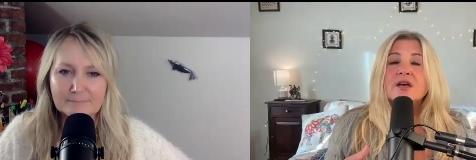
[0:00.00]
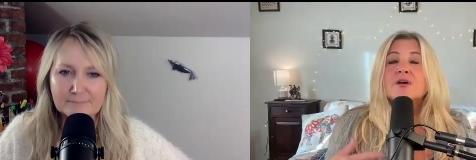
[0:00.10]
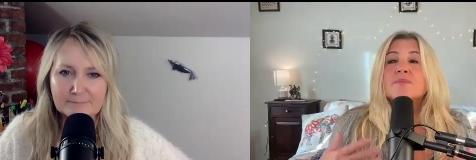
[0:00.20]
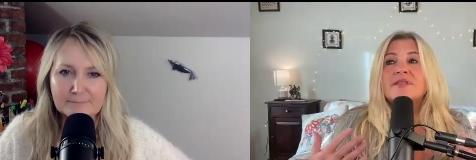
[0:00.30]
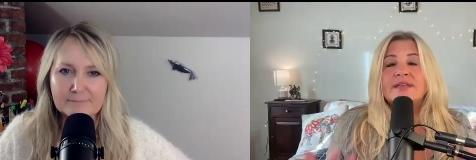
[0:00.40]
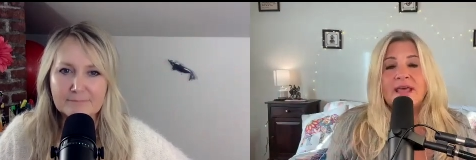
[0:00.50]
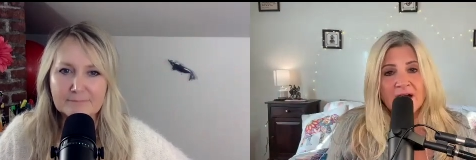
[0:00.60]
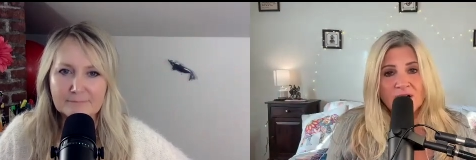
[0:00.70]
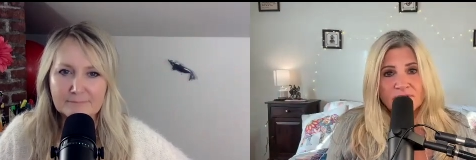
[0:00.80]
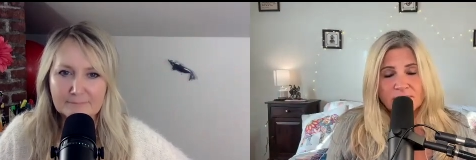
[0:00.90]
Speaker 1: But now
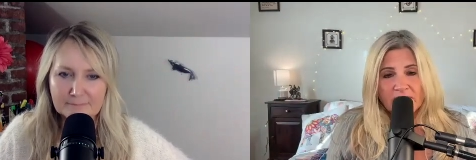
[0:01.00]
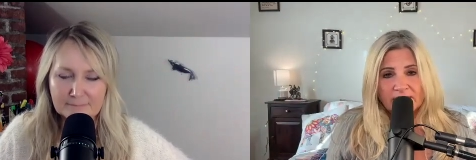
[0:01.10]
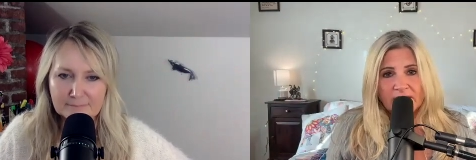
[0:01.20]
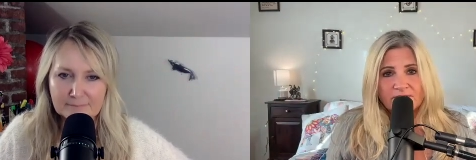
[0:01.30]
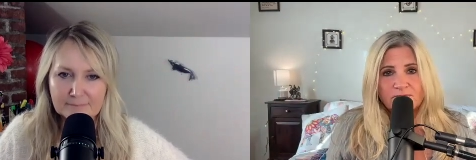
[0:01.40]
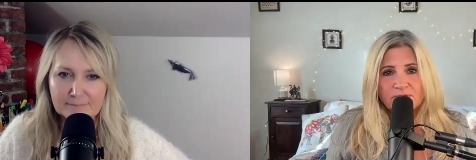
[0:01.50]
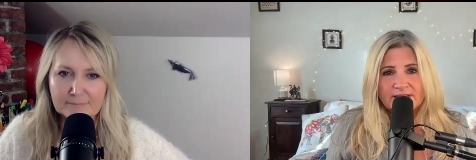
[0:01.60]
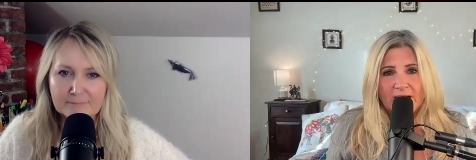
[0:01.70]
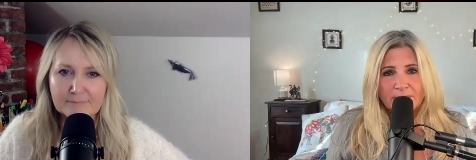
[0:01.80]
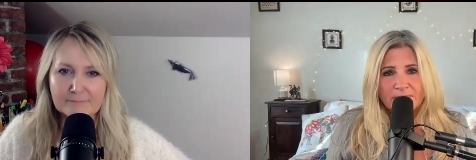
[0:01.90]
in my life, what's
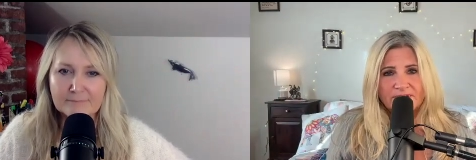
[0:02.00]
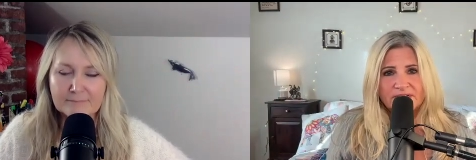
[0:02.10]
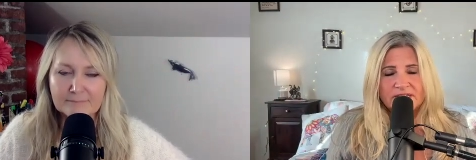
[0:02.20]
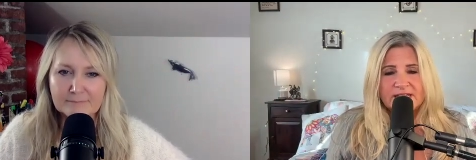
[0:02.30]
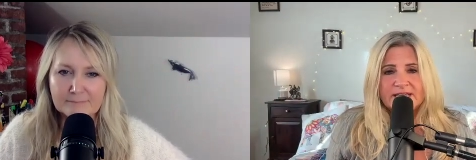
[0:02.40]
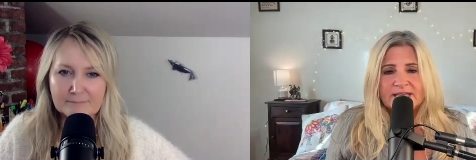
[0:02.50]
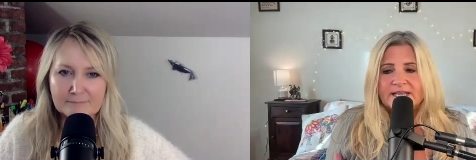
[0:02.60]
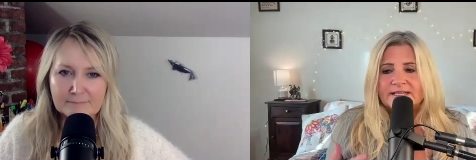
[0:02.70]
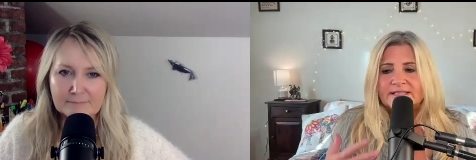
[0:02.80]
happened is